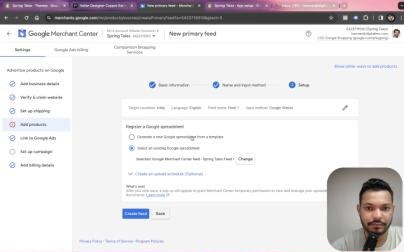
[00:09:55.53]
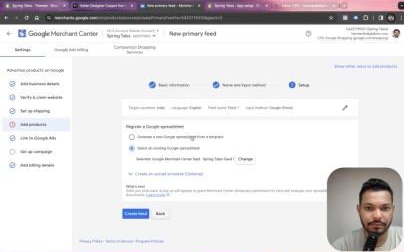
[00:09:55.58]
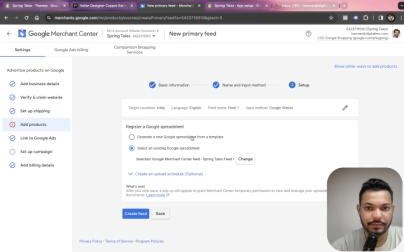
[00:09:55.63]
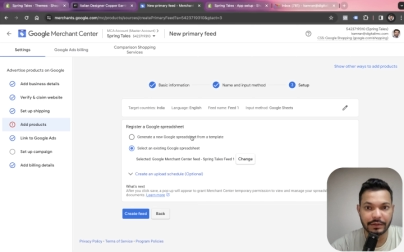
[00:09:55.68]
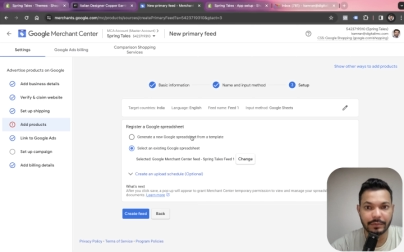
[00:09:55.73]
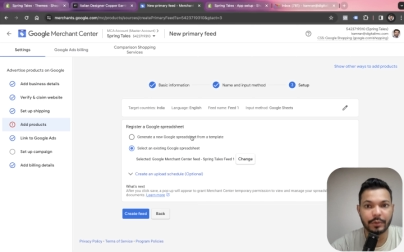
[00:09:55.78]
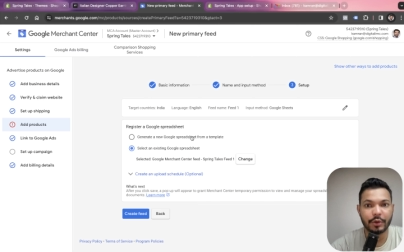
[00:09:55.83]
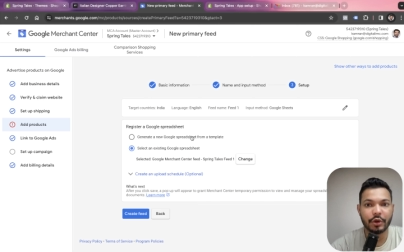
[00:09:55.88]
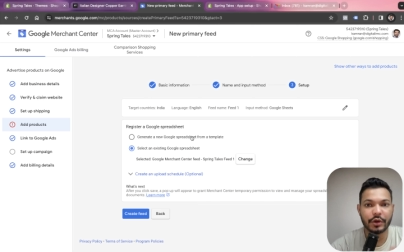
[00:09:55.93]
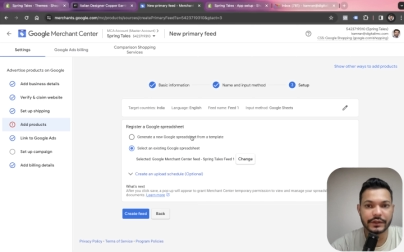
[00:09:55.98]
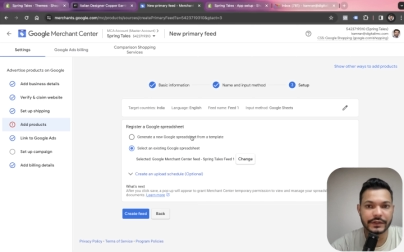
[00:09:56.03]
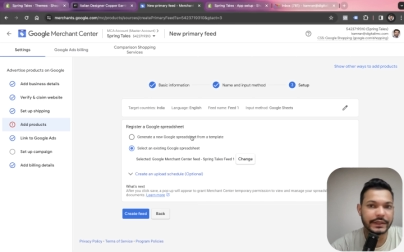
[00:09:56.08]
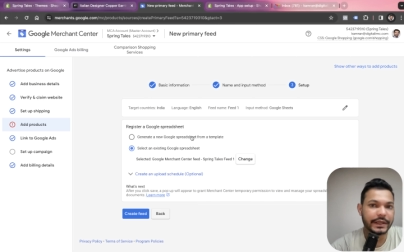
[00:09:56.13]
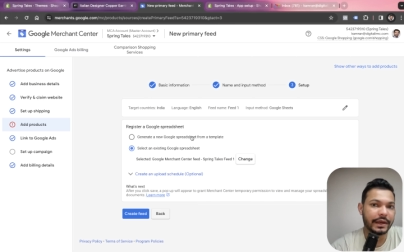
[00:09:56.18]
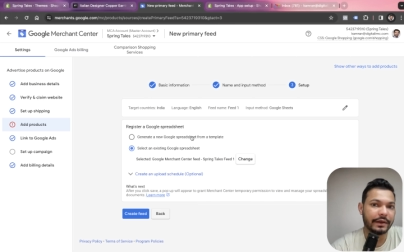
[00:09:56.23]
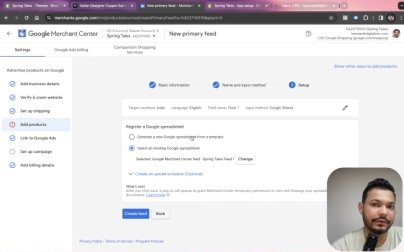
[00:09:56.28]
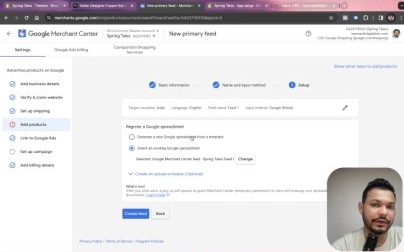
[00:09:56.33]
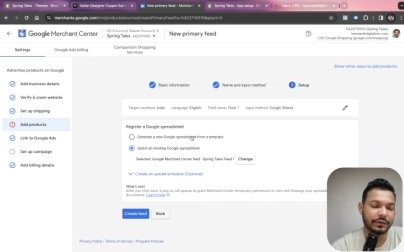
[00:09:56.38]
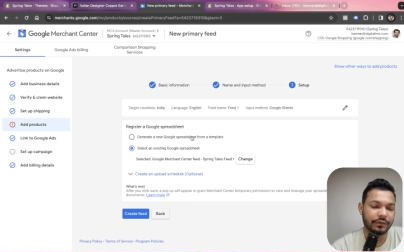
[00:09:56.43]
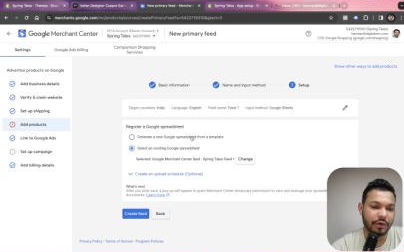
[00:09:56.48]
But because I
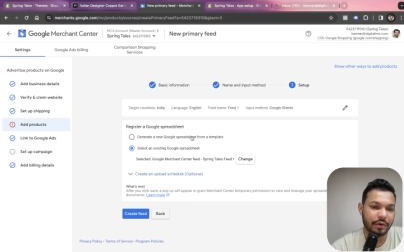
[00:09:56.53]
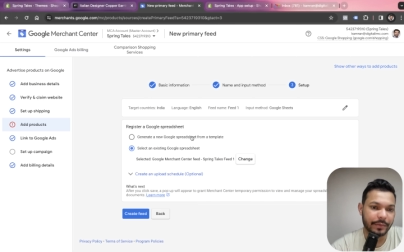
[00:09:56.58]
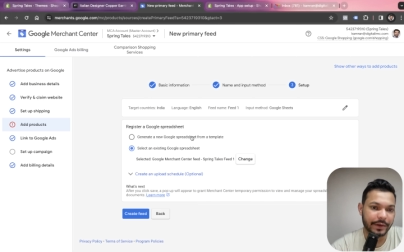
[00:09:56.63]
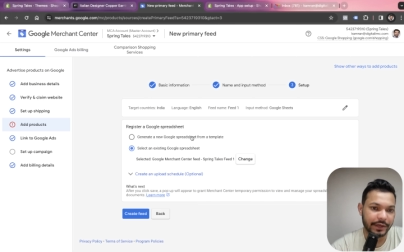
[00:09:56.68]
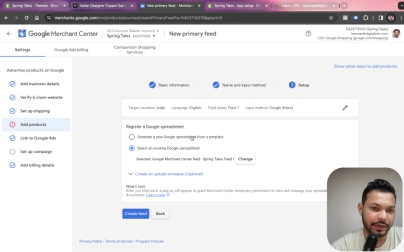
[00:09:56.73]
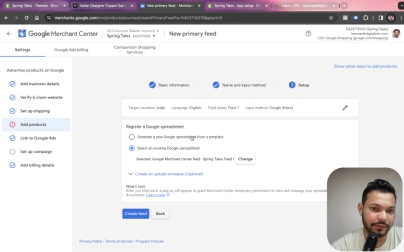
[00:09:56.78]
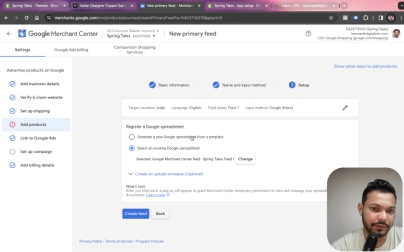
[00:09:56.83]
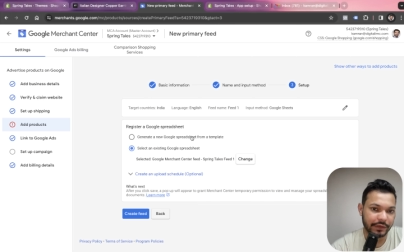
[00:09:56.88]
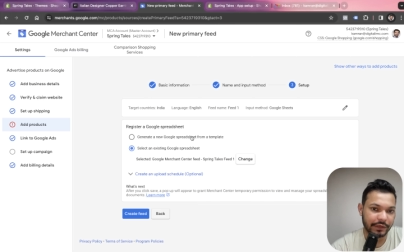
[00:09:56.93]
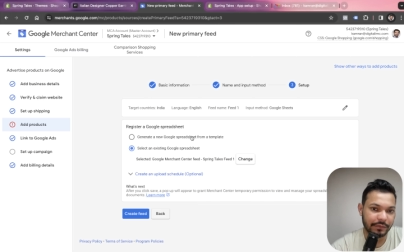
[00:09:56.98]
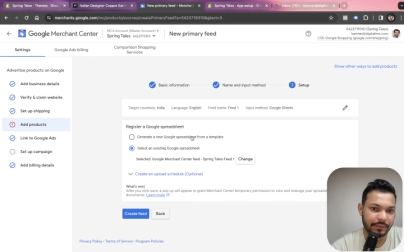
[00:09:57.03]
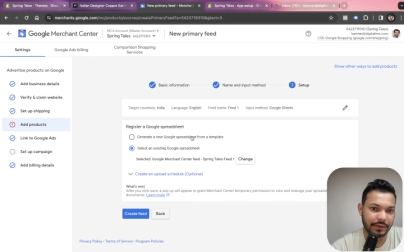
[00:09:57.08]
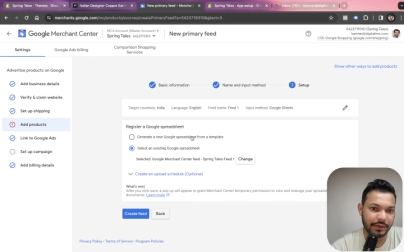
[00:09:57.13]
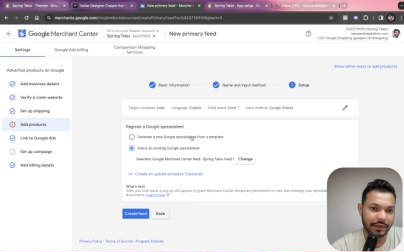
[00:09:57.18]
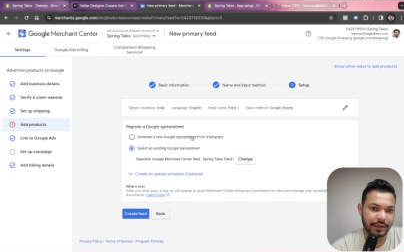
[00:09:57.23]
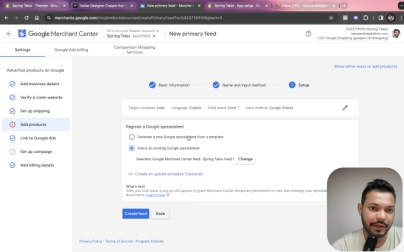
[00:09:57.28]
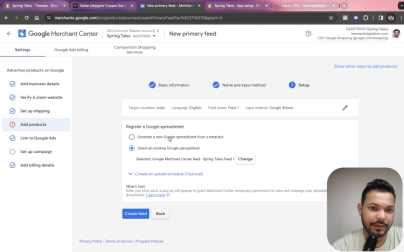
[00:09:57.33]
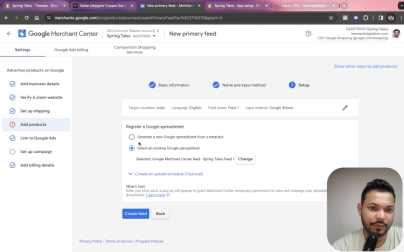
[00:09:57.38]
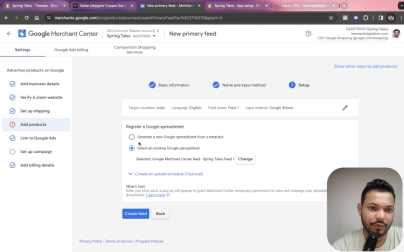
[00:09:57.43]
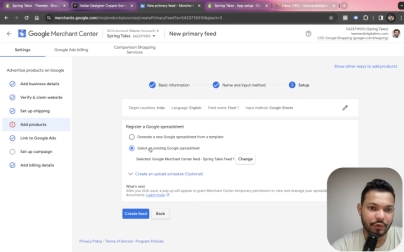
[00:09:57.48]
have the format
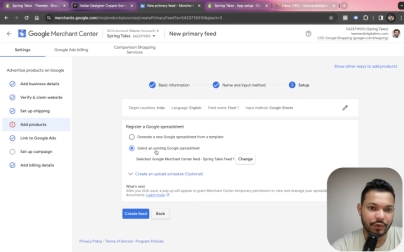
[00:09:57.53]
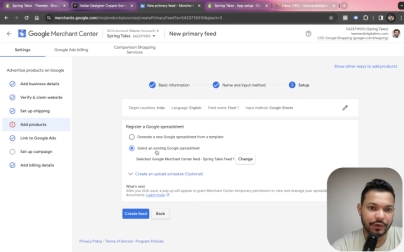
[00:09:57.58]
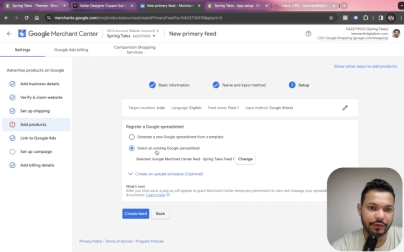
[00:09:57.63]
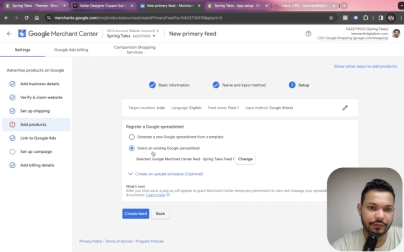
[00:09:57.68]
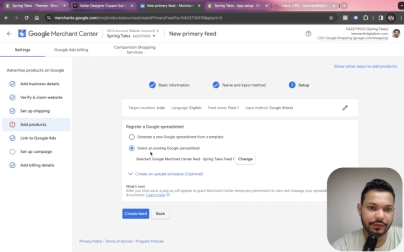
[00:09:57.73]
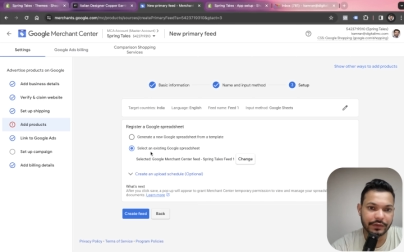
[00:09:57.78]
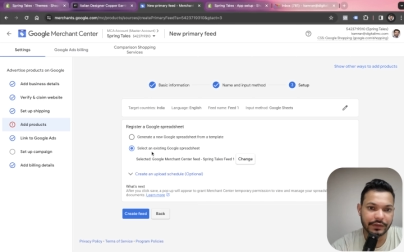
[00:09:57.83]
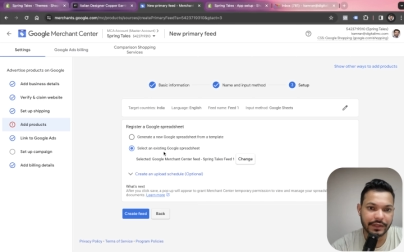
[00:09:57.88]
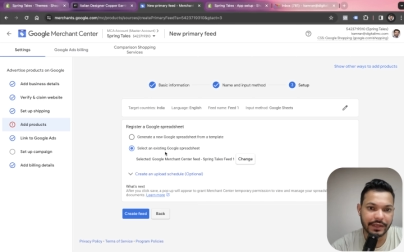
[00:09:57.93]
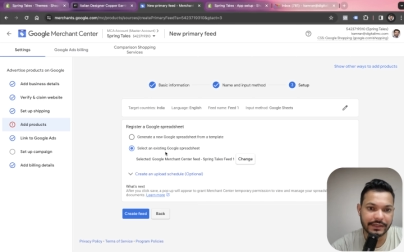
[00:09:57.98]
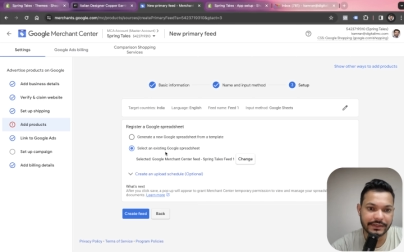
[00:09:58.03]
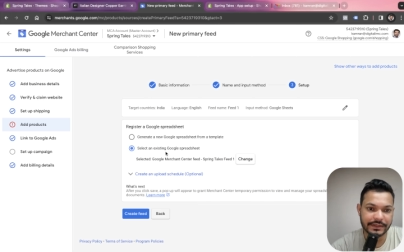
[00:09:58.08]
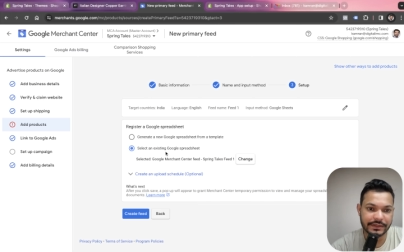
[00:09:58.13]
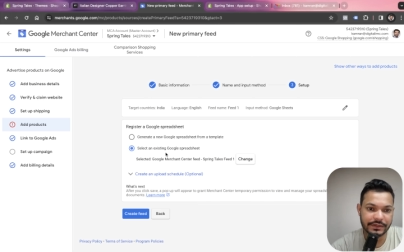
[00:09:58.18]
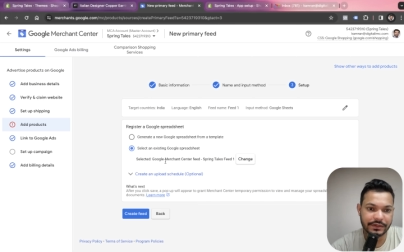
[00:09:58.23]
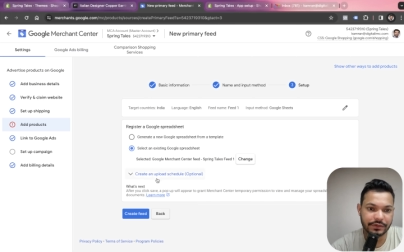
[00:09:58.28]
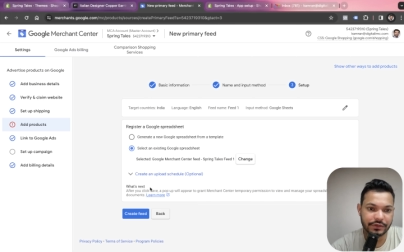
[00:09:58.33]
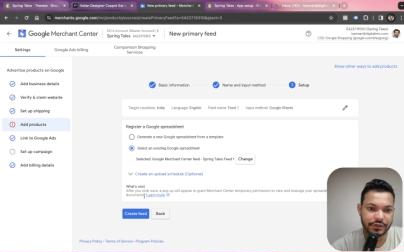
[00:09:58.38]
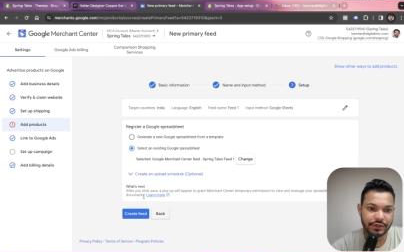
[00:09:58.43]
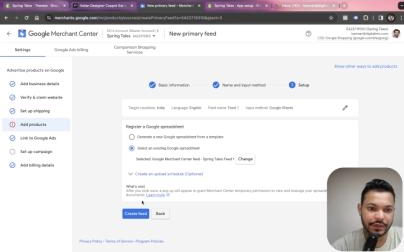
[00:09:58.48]
available, I'm going with the
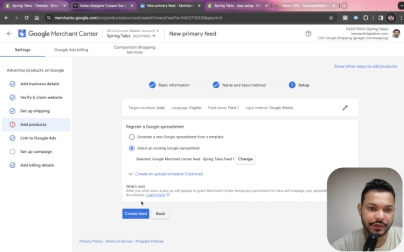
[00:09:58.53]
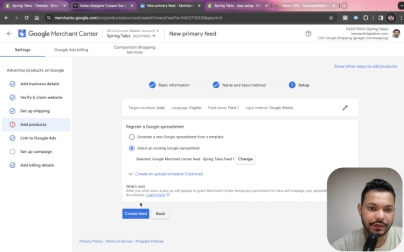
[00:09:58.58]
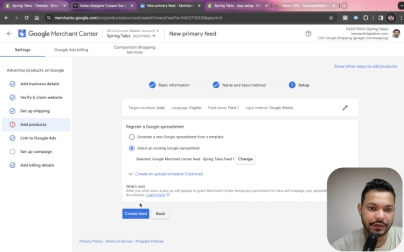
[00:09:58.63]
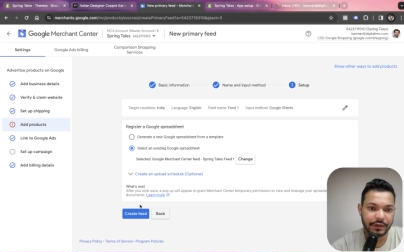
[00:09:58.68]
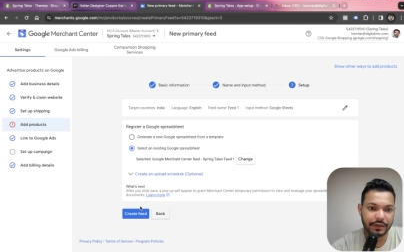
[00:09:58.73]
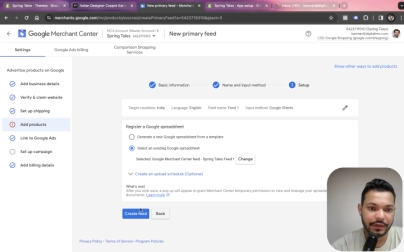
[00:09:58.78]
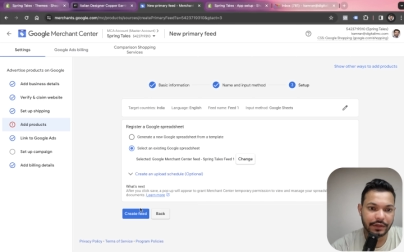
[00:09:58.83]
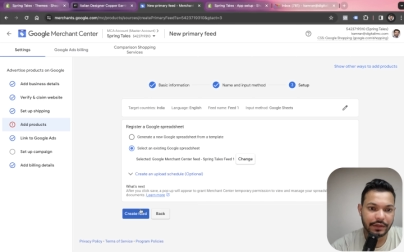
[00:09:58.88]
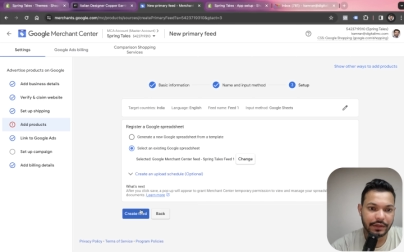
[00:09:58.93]
existing sheet.